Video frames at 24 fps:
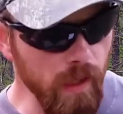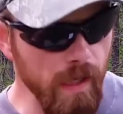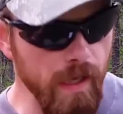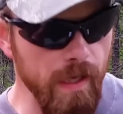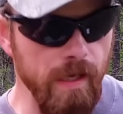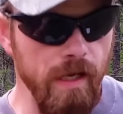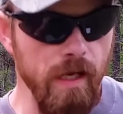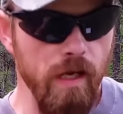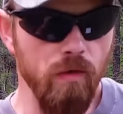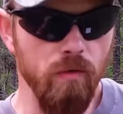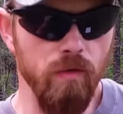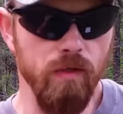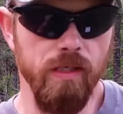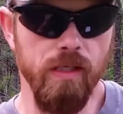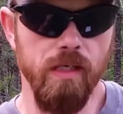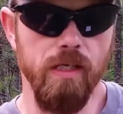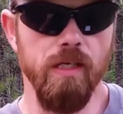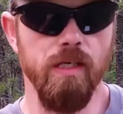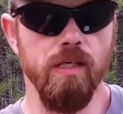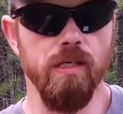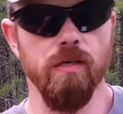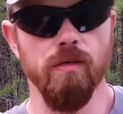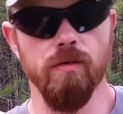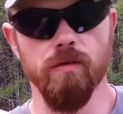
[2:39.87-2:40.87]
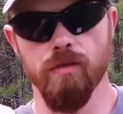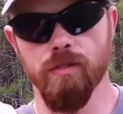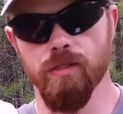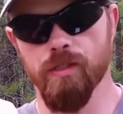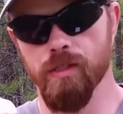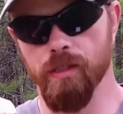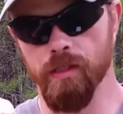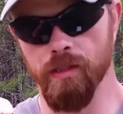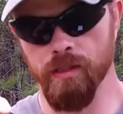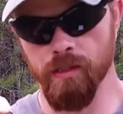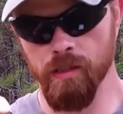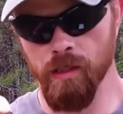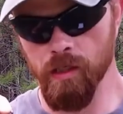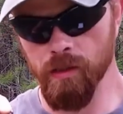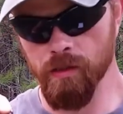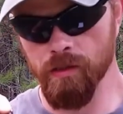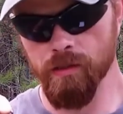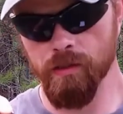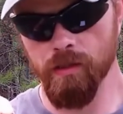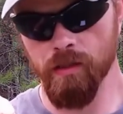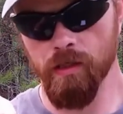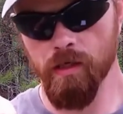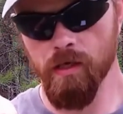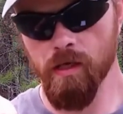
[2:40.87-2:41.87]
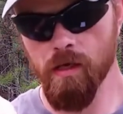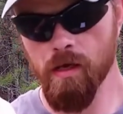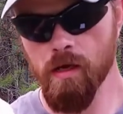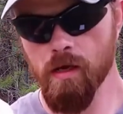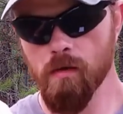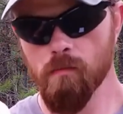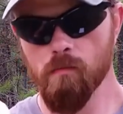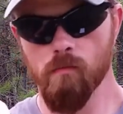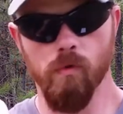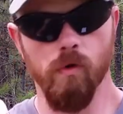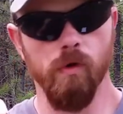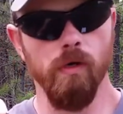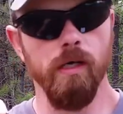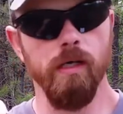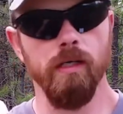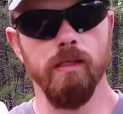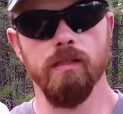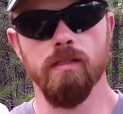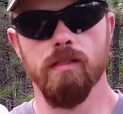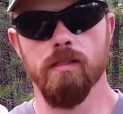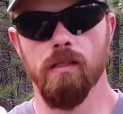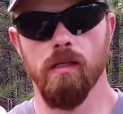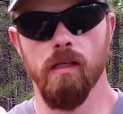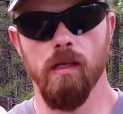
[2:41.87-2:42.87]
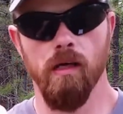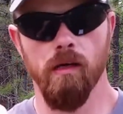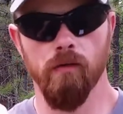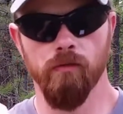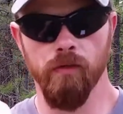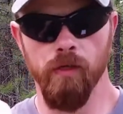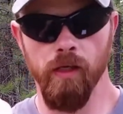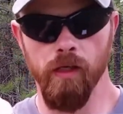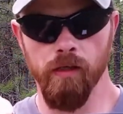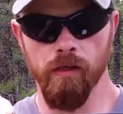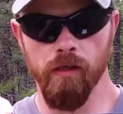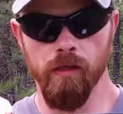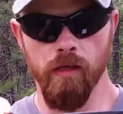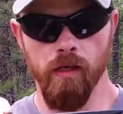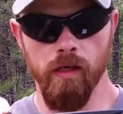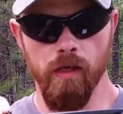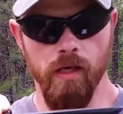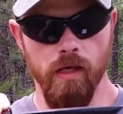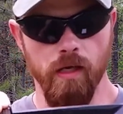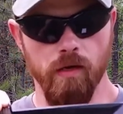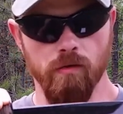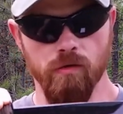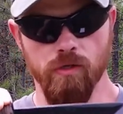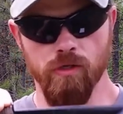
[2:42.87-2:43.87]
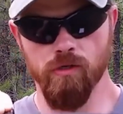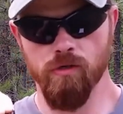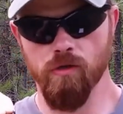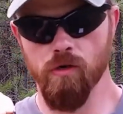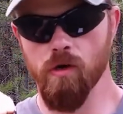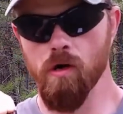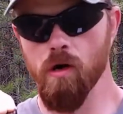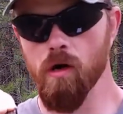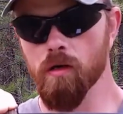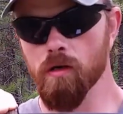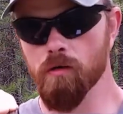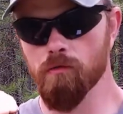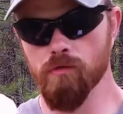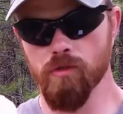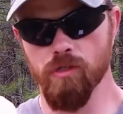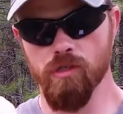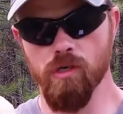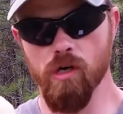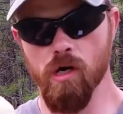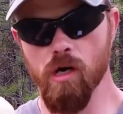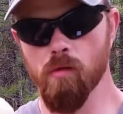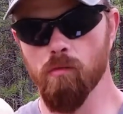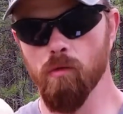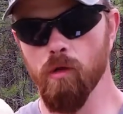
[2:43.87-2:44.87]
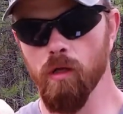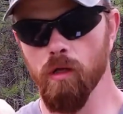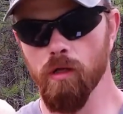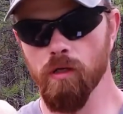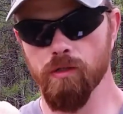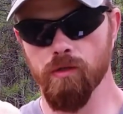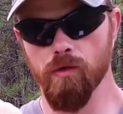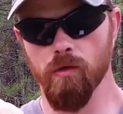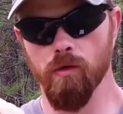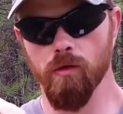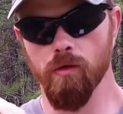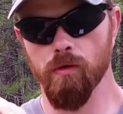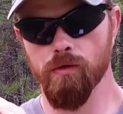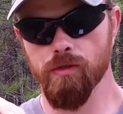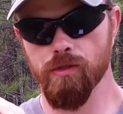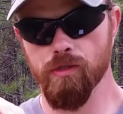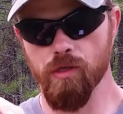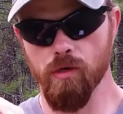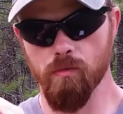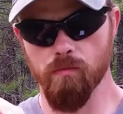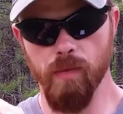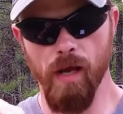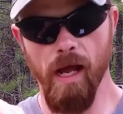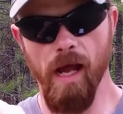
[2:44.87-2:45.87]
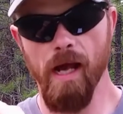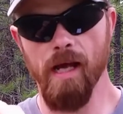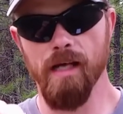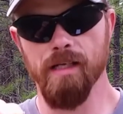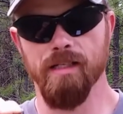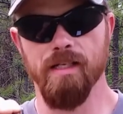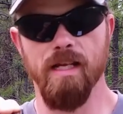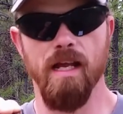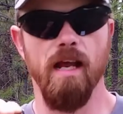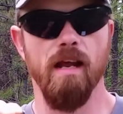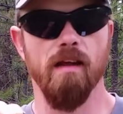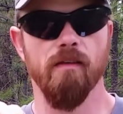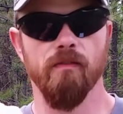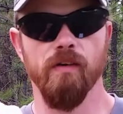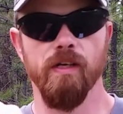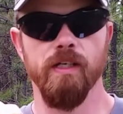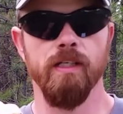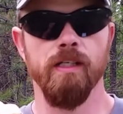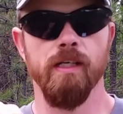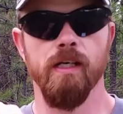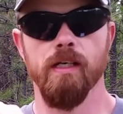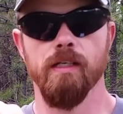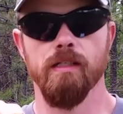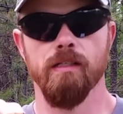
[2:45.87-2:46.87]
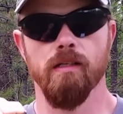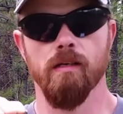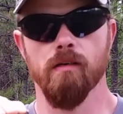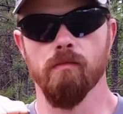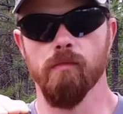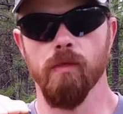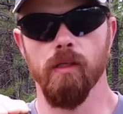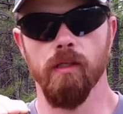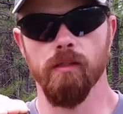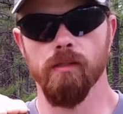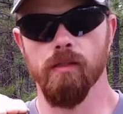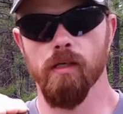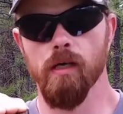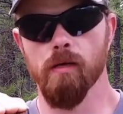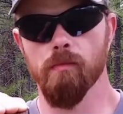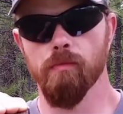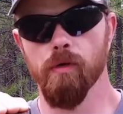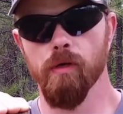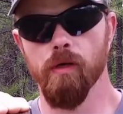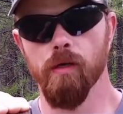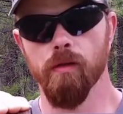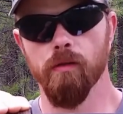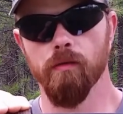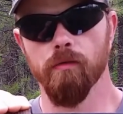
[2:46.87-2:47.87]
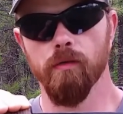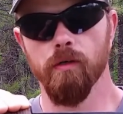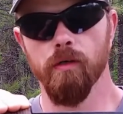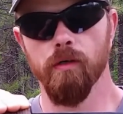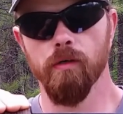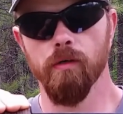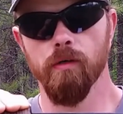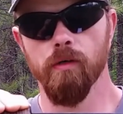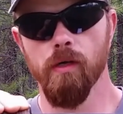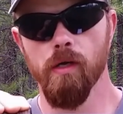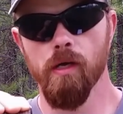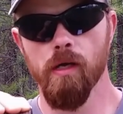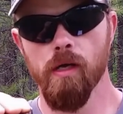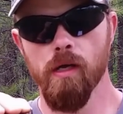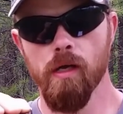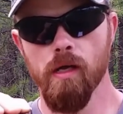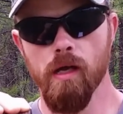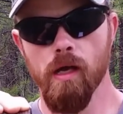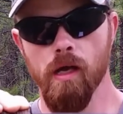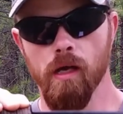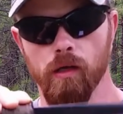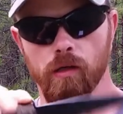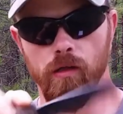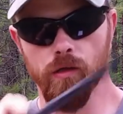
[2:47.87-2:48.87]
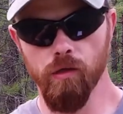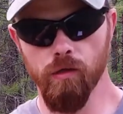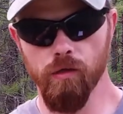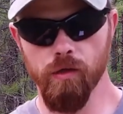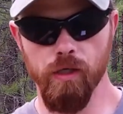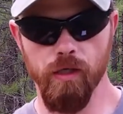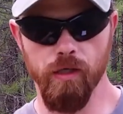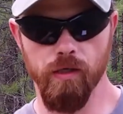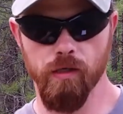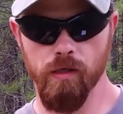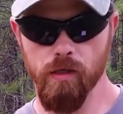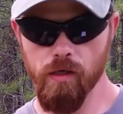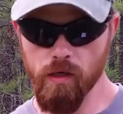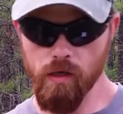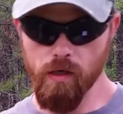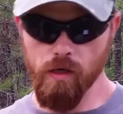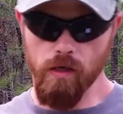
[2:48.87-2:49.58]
And it was a huge success. Marines loved it. It was strong, it was durable, it surpassed every test our military put it through, including